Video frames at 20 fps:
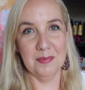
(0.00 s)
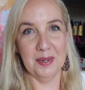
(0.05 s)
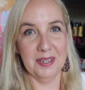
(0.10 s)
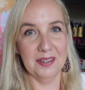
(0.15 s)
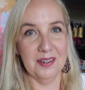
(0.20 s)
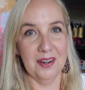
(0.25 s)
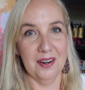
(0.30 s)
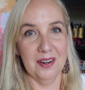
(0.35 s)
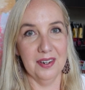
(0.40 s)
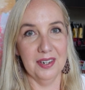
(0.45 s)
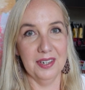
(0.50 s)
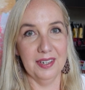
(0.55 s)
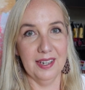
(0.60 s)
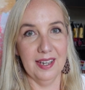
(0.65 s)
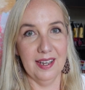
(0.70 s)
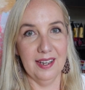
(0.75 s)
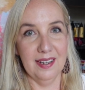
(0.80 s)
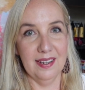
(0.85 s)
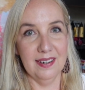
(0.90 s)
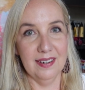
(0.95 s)
my car
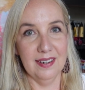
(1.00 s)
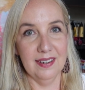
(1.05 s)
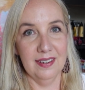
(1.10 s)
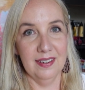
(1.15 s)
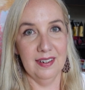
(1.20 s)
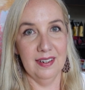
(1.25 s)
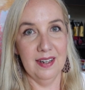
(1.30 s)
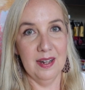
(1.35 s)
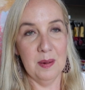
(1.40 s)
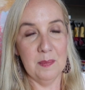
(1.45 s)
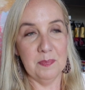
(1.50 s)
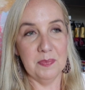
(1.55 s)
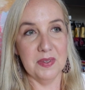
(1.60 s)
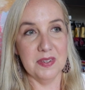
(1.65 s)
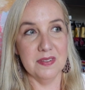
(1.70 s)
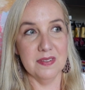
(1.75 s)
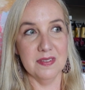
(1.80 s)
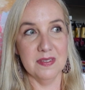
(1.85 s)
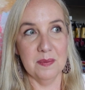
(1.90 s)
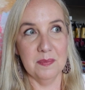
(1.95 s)
again.
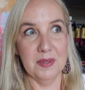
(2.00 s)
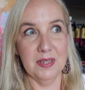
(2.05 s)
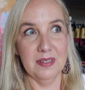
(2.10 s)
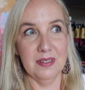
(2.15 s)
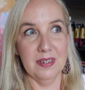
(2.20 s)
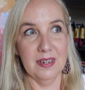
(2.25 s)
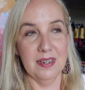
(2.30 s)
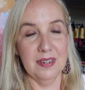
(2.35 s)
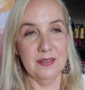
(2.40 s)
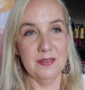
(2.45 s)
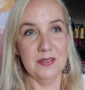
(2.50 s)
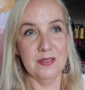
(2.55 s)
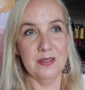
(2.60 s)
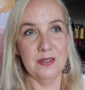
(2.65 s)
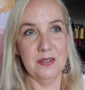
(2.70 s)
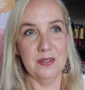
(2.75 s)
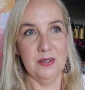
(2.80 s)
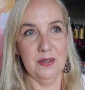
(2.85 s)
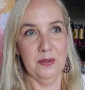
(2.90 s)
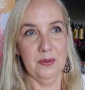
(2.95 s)
This is something that I used to
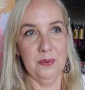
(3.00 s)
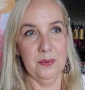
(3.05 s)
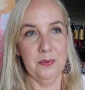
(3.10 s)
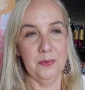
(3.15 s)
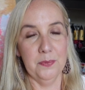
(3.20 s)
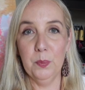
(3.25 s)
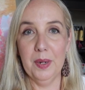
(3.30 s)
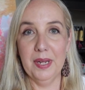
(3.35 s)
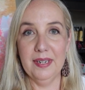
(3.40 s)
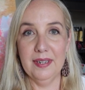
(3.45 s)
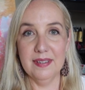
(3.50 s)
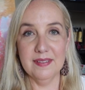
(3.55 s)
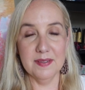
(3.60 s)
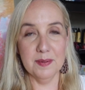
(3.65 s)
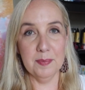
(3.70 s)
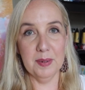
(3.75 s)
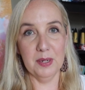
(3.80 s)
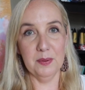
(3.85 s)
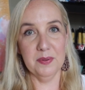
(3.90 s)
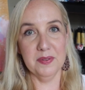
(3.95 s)
do when
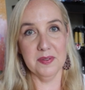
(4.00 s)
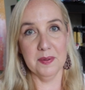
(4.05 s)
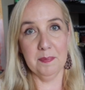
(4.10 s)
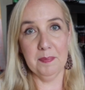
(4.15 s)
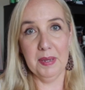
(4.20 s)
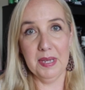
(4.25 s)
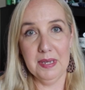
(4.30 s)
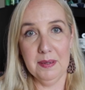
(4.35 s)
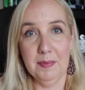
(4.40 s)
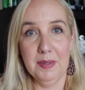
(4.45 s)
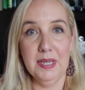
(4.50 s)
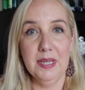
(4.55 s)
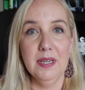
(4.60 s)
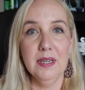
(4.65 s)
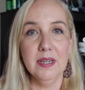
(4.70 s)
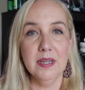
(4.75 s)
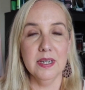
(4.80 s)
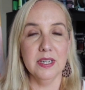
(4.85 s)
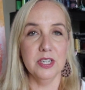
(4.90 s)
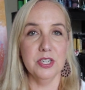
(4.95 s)
Isabel was a baby.